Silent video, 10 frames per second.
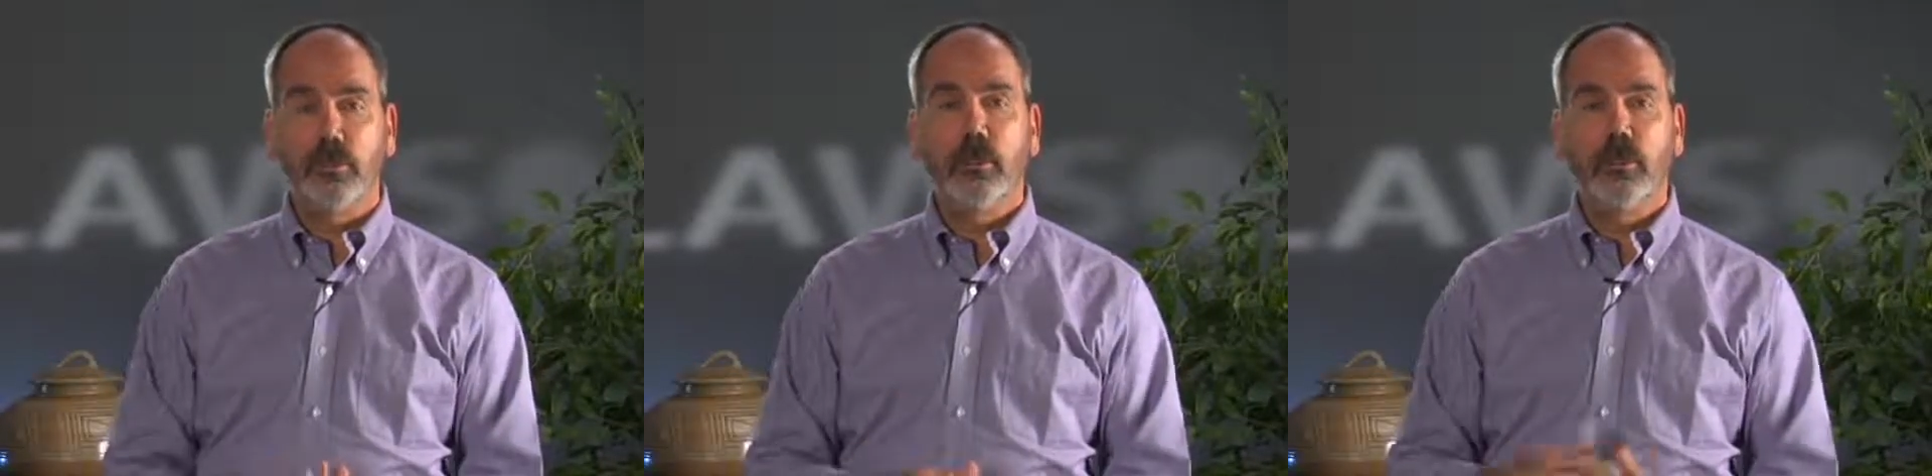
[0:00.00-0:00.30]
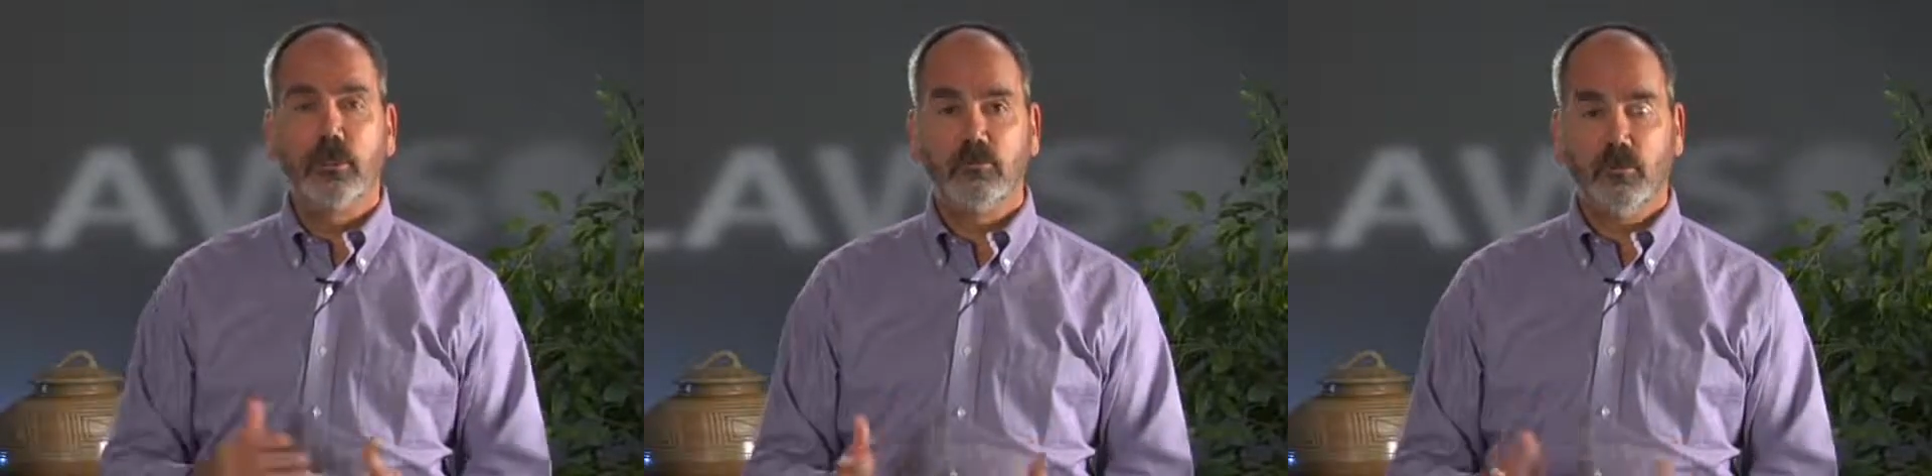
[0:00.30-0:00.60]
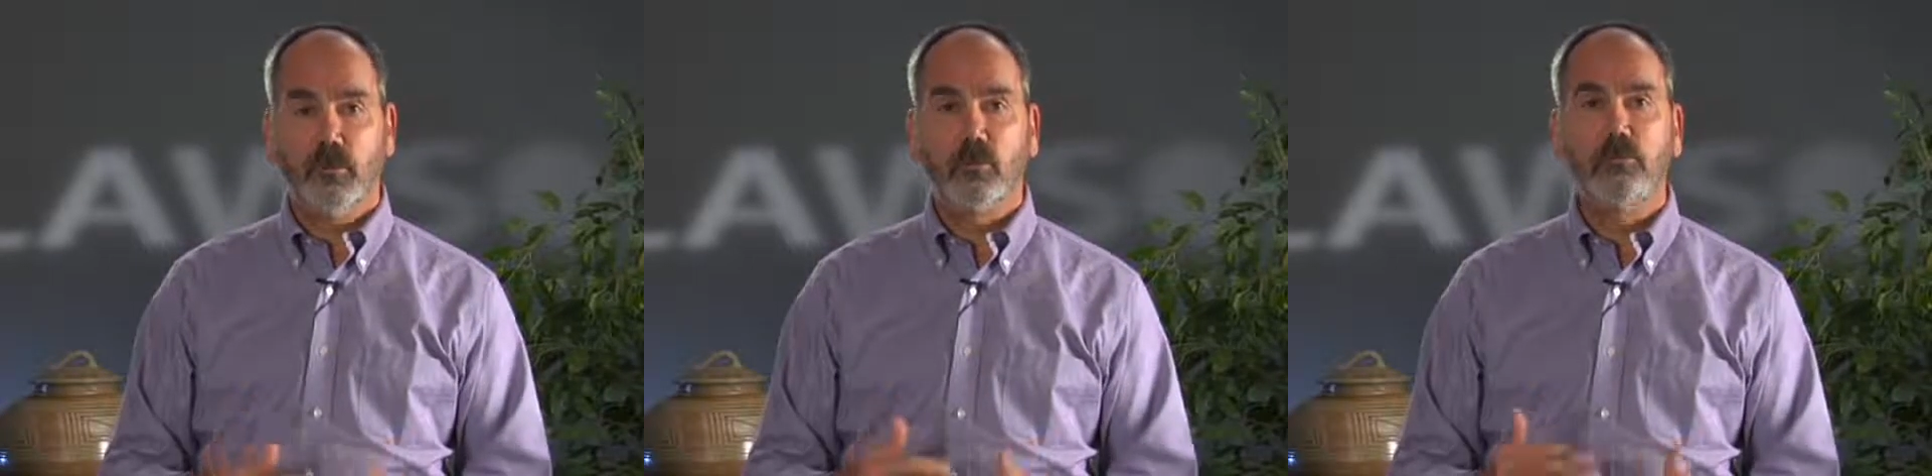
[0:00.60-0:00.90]
It
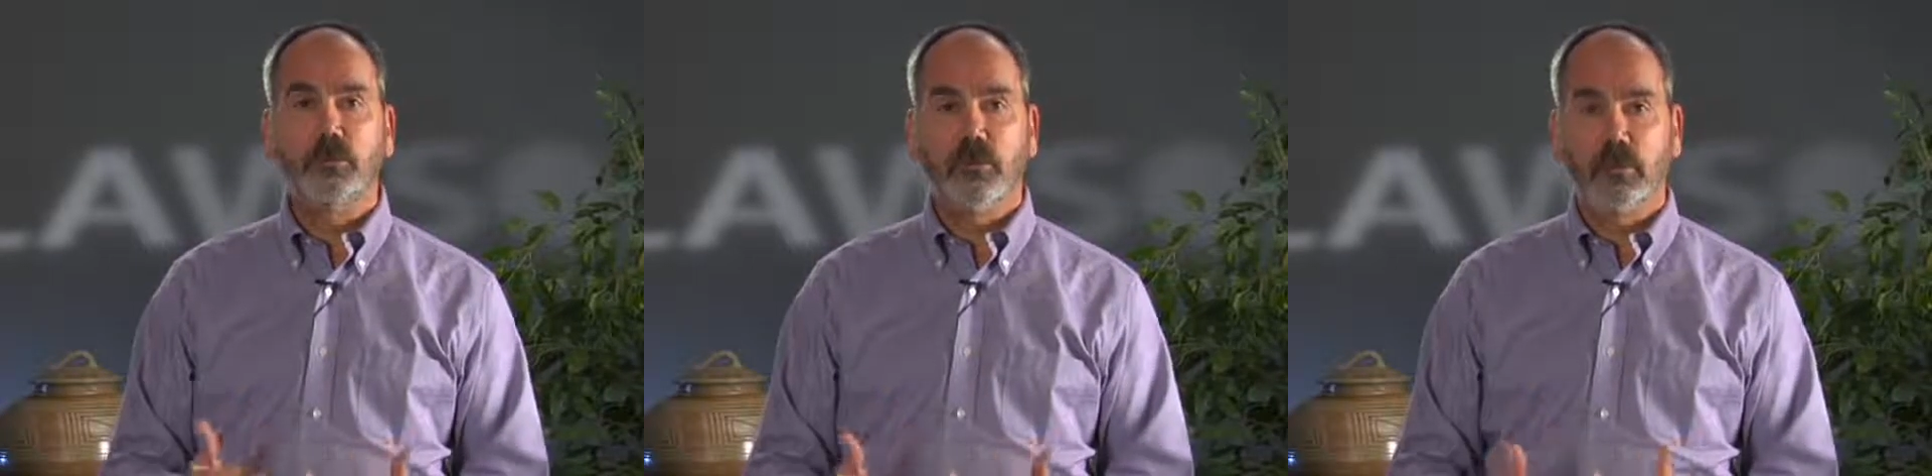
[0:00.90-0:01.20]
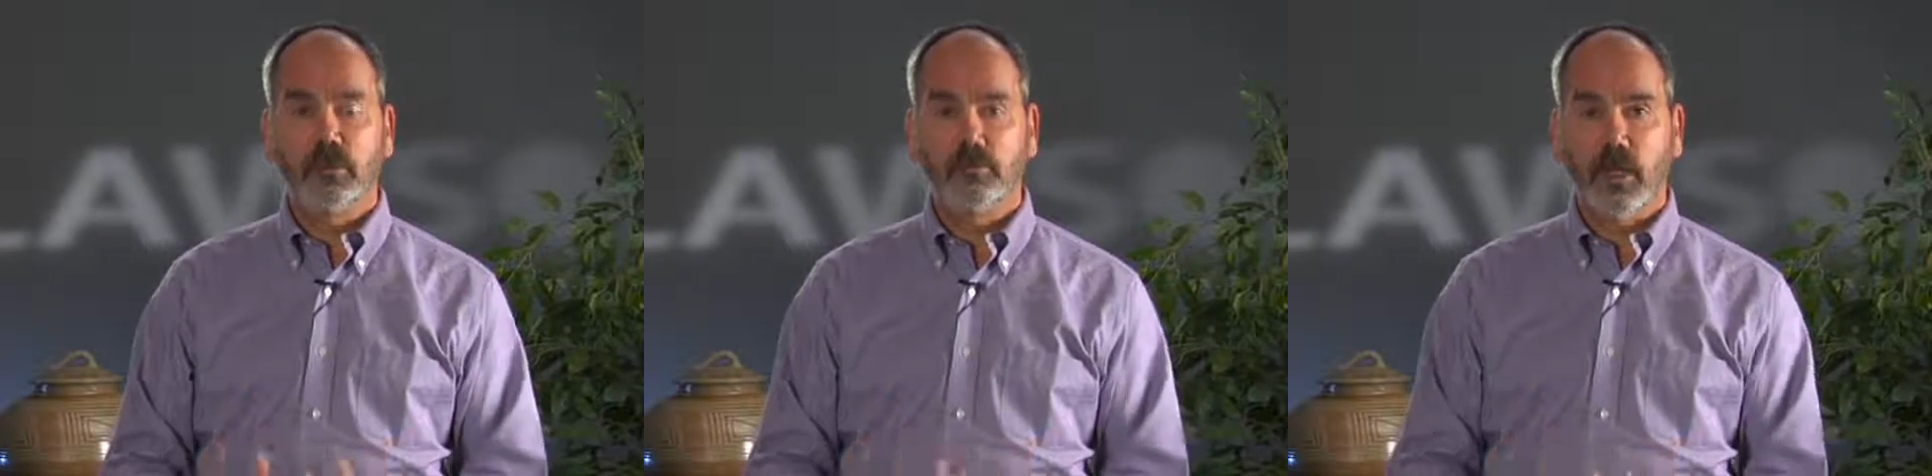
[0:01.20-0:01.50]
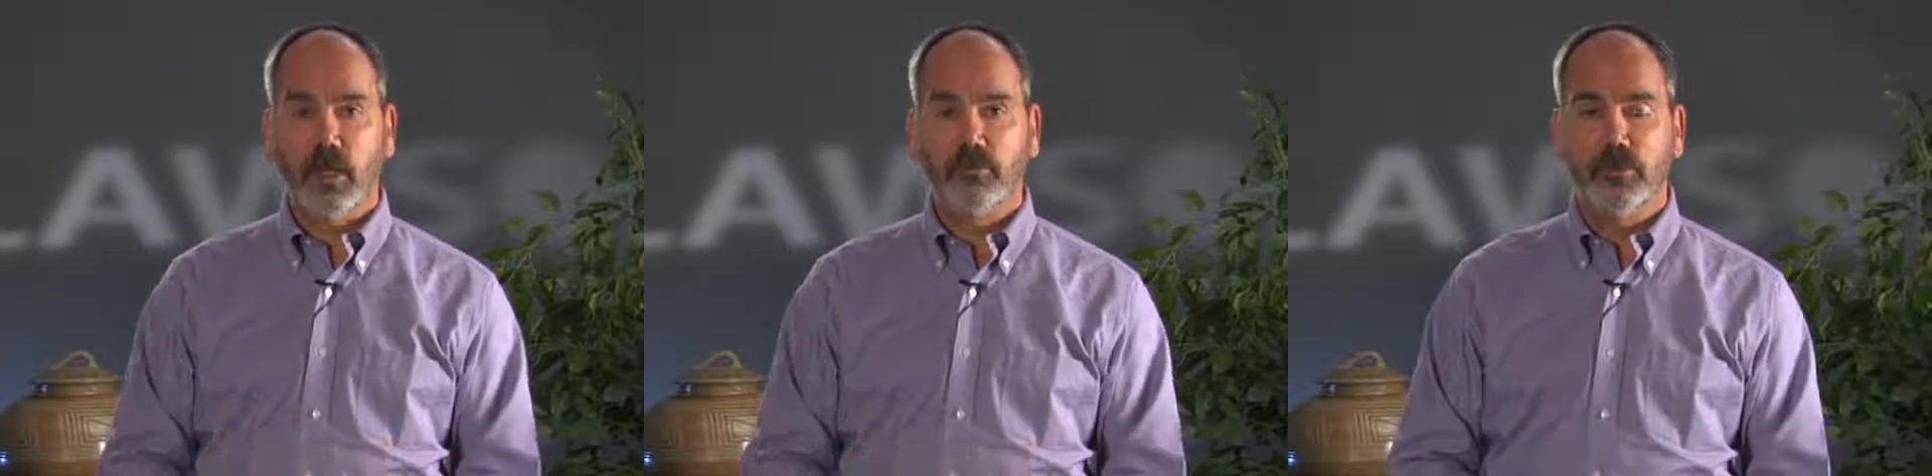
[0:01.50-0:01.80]
confirms and it
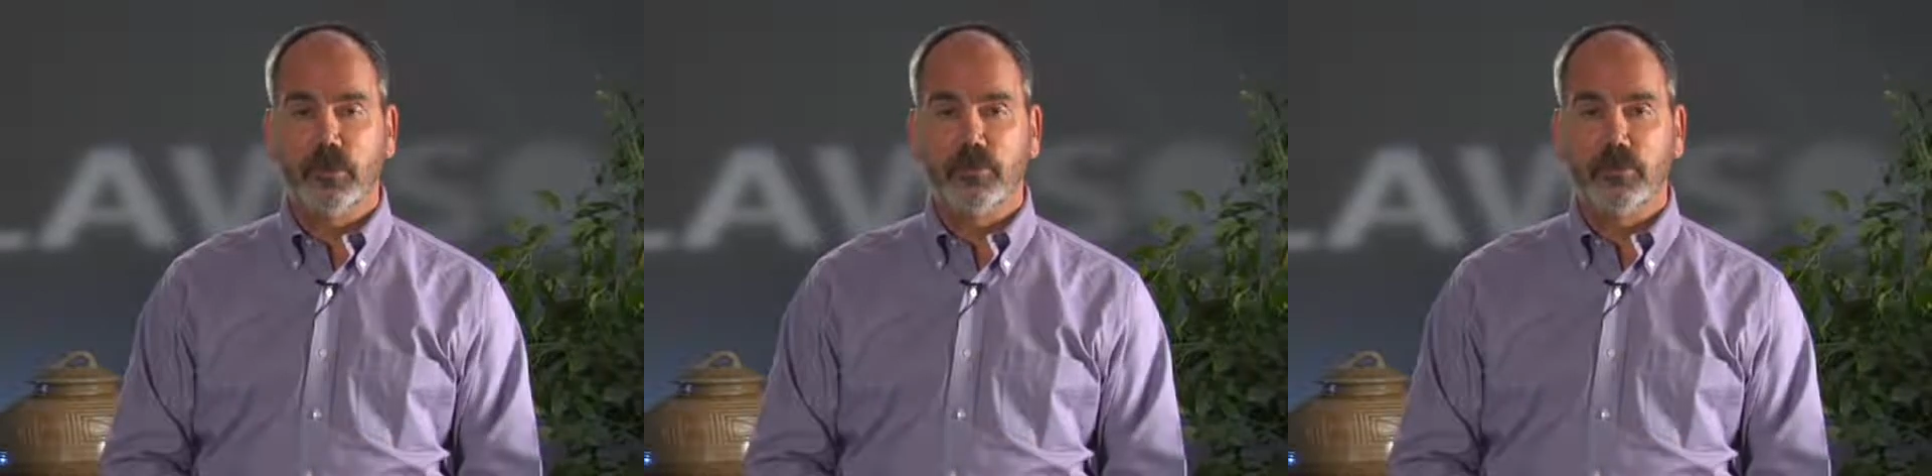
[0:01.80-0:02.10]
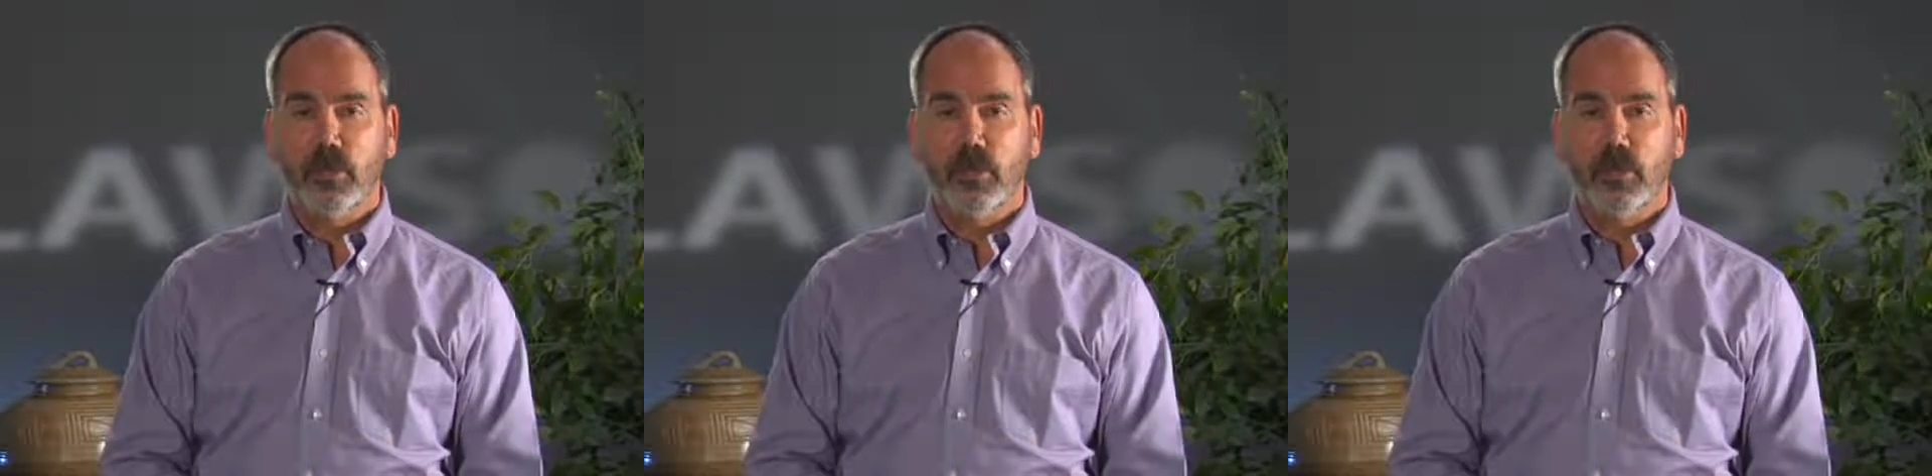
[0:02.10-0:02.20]
validates.